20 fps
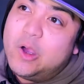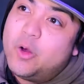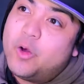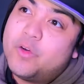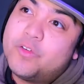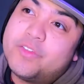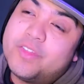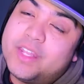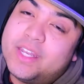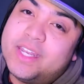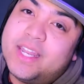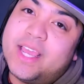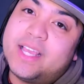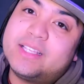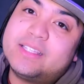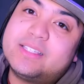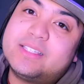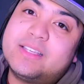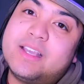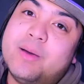over the
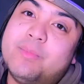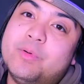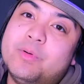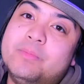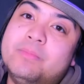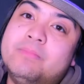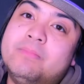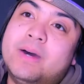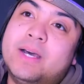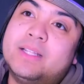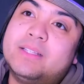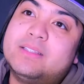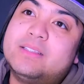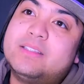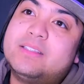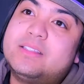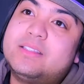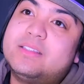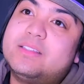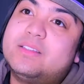next couple
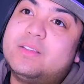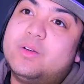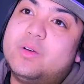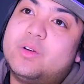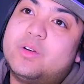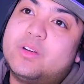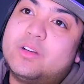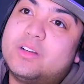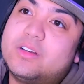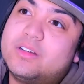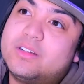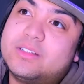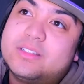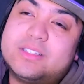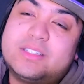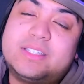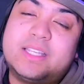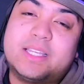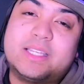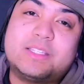months or
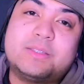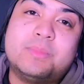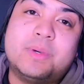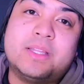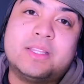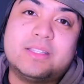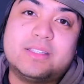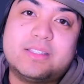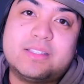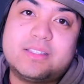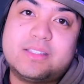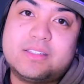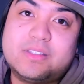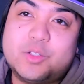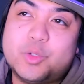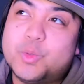6 months